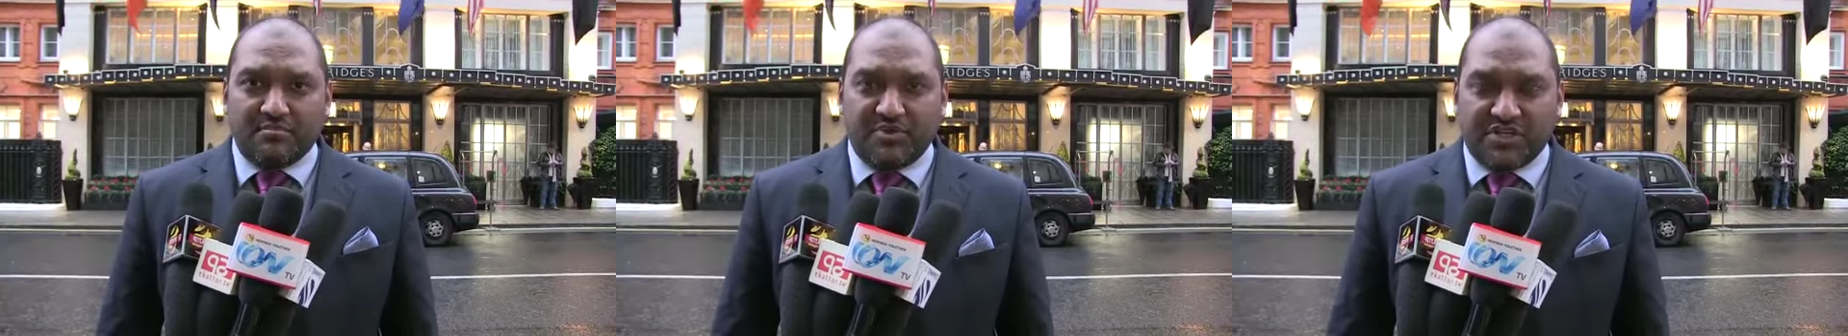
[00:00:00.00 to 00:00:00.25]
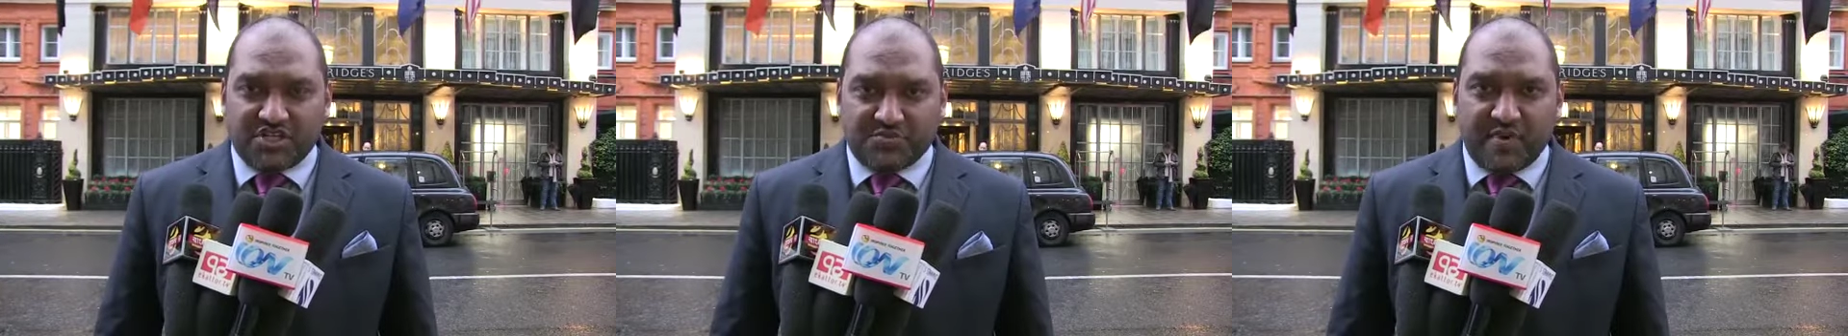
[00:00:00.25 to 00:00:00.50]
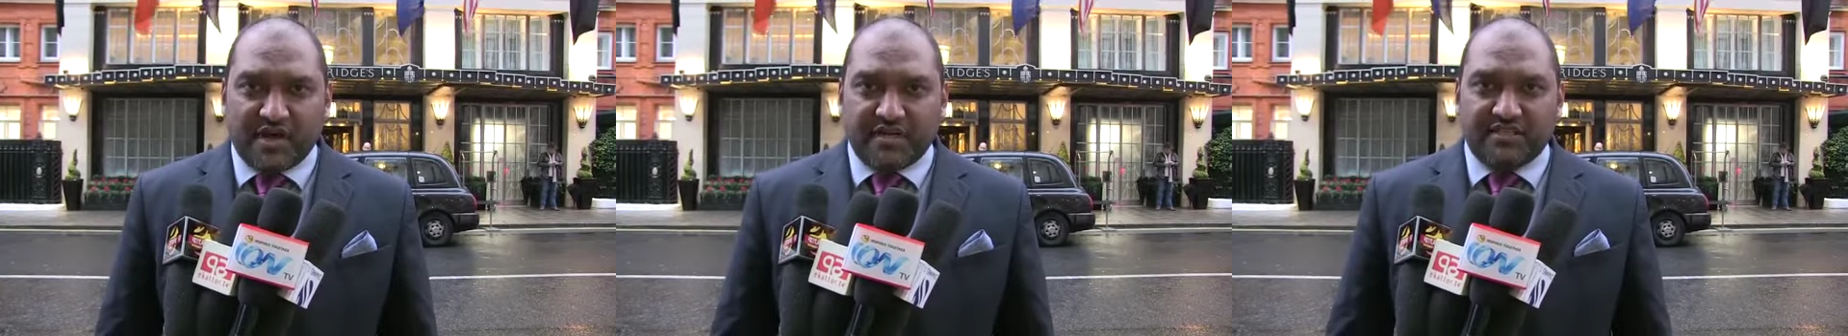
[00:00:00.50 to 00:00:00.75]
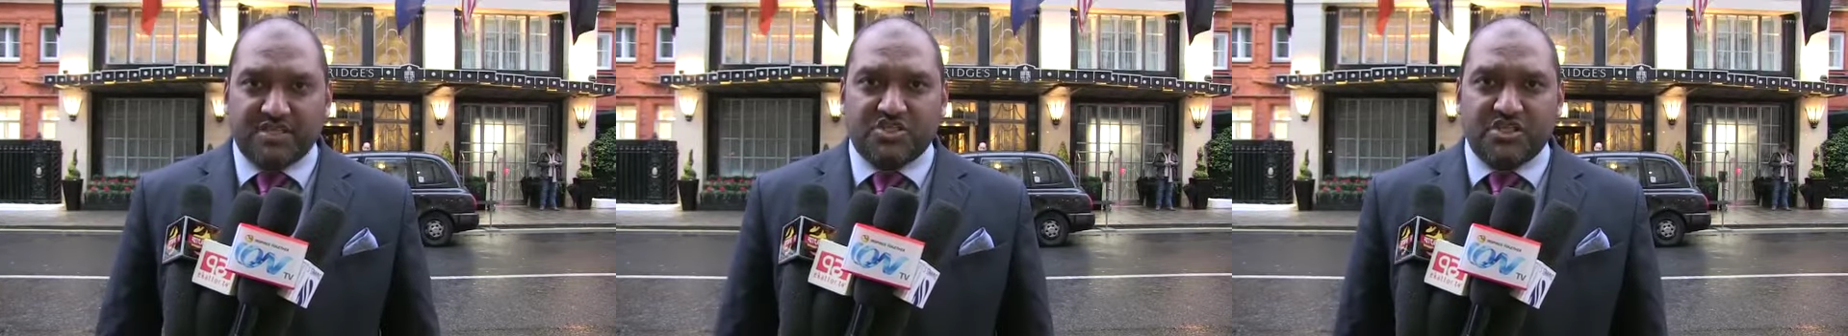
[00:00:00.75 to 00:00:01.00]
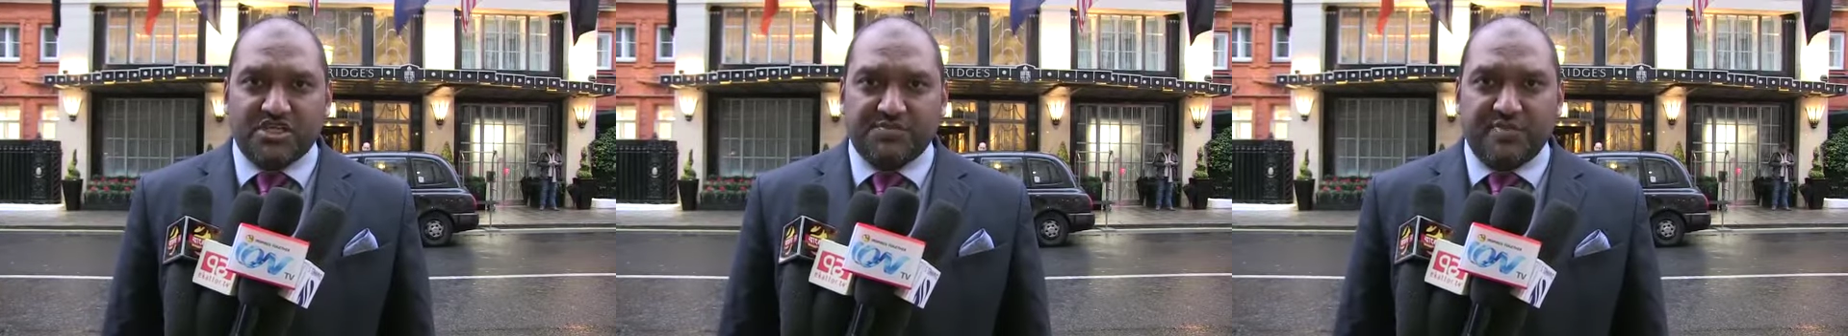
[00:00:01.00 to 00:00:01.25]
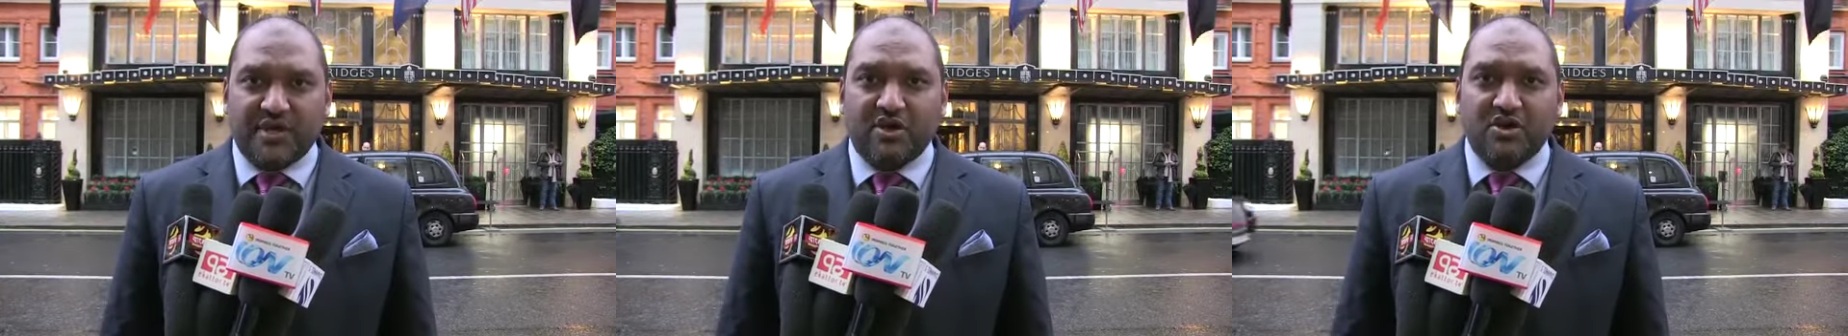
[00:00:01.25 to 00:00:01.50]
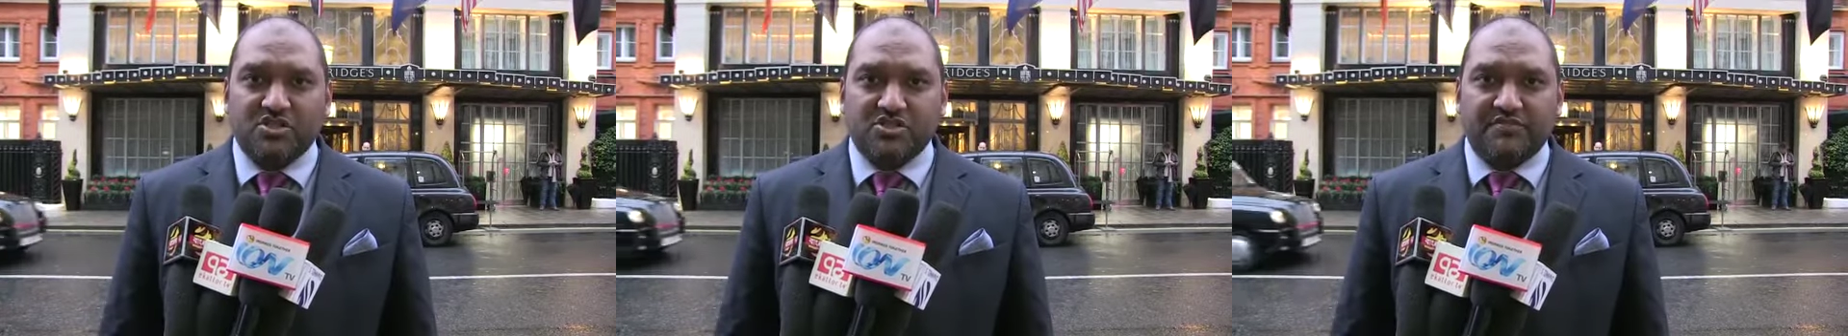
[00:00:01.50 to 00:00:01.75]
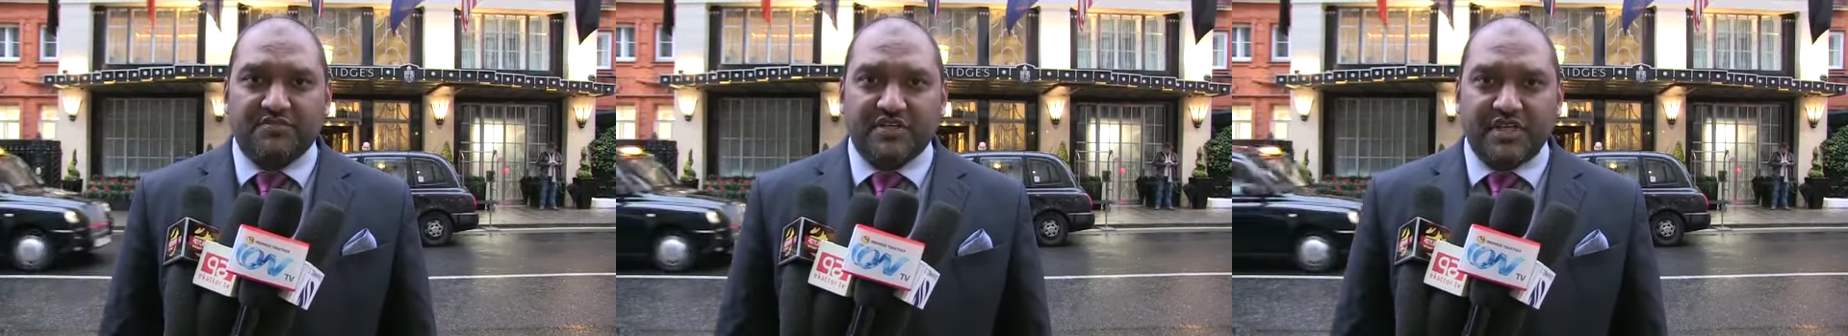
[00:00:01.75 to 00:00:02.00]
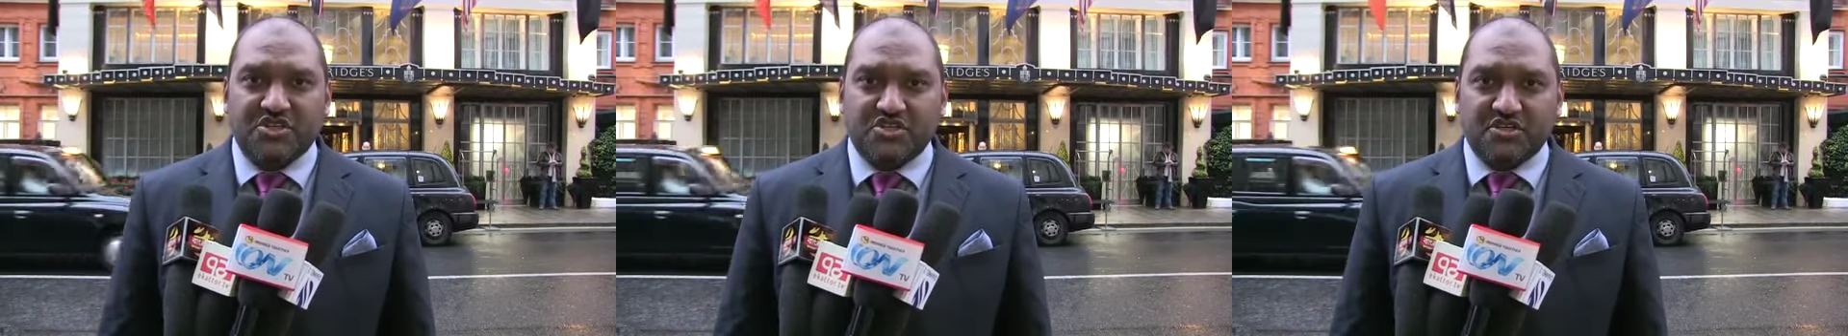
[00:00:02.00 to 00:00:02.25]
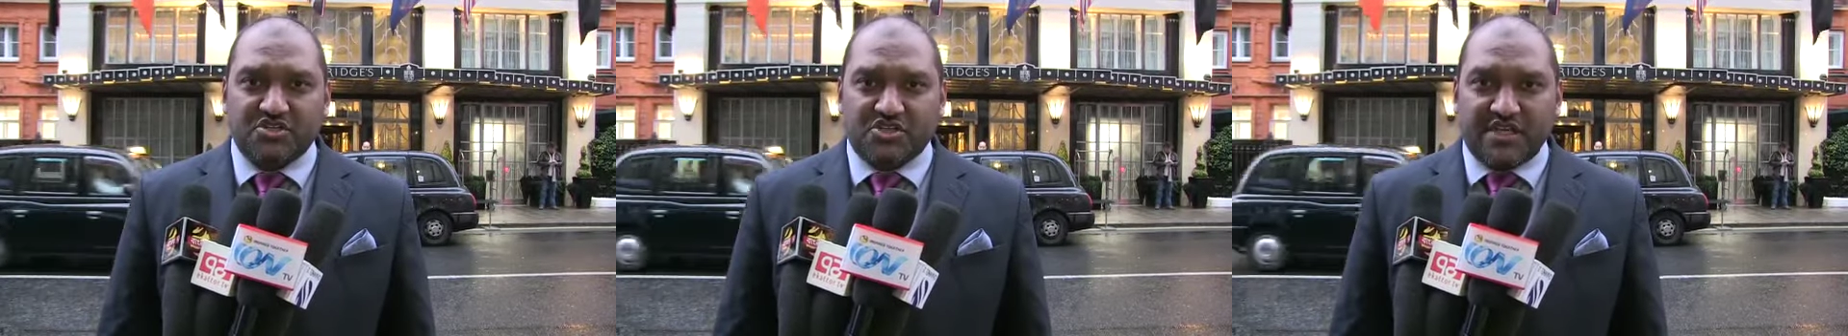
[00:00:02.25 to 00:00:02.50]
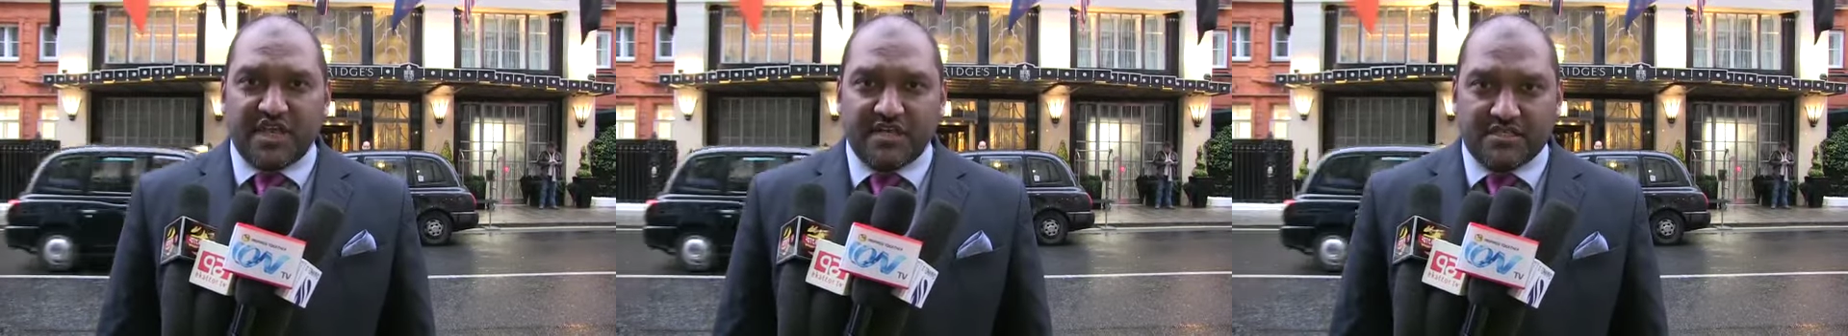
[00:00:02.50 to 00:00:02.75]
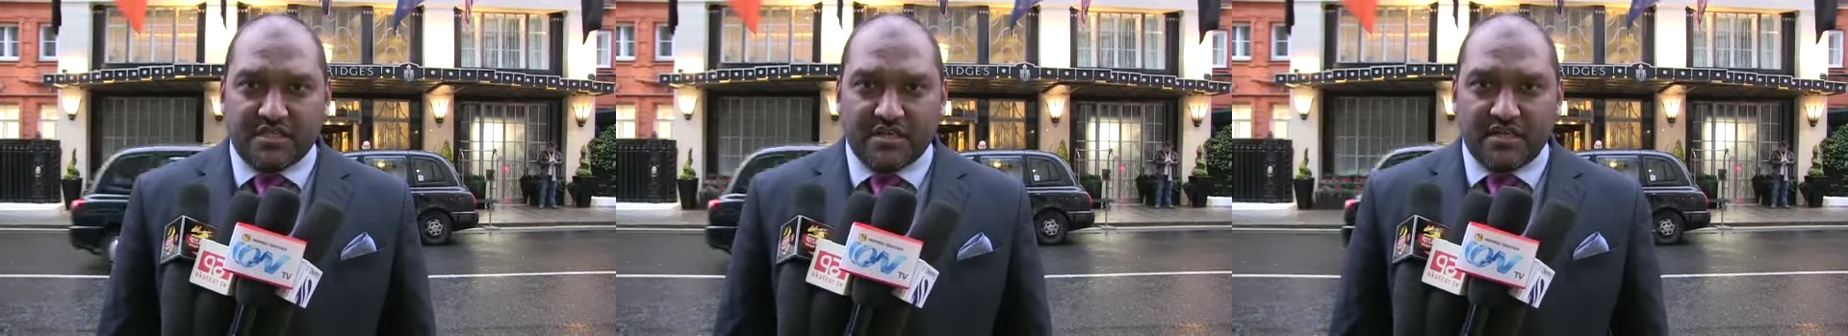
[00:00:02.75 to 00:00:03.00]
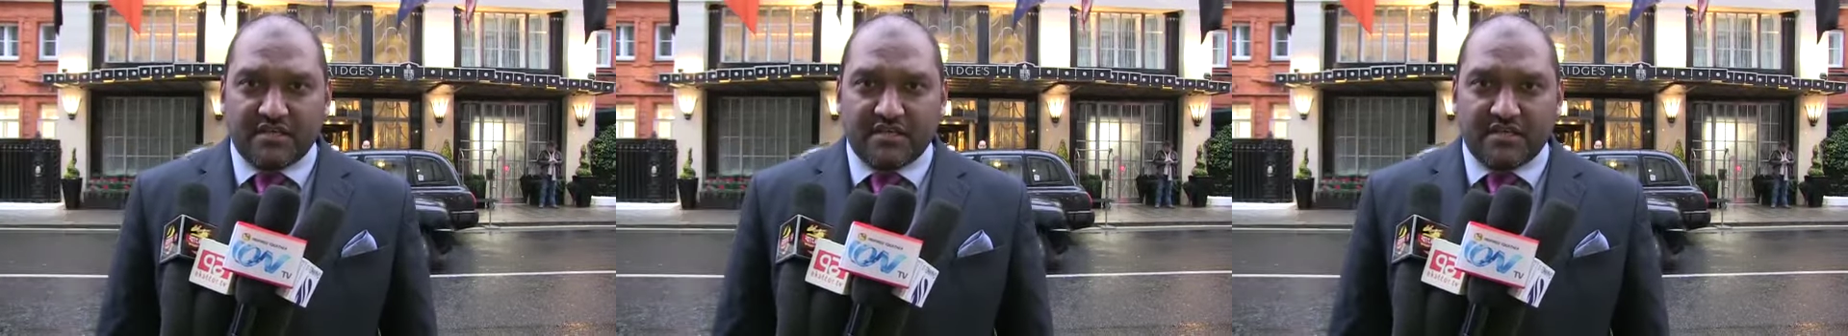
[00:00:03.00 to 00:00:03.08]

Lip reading: British Bangladeshis because of the nation state